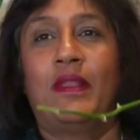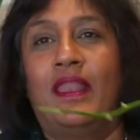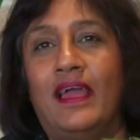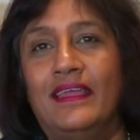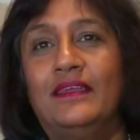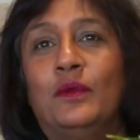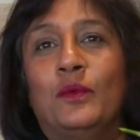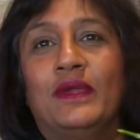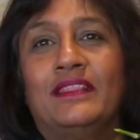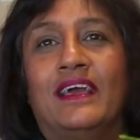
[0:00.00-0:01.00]
playing
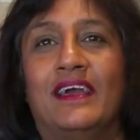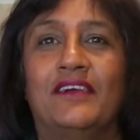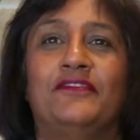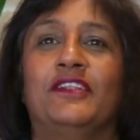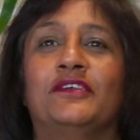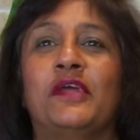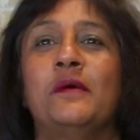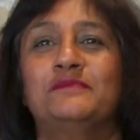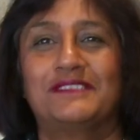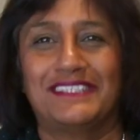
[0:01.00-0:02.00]
with her
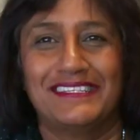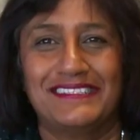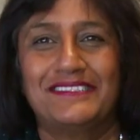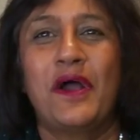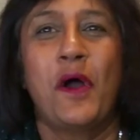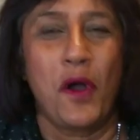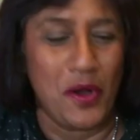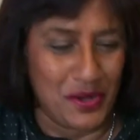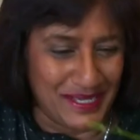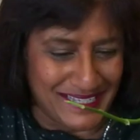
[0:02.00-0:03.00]
Phalaenopsis
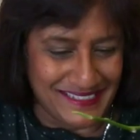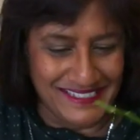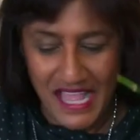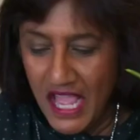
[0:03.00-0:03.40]
orchids.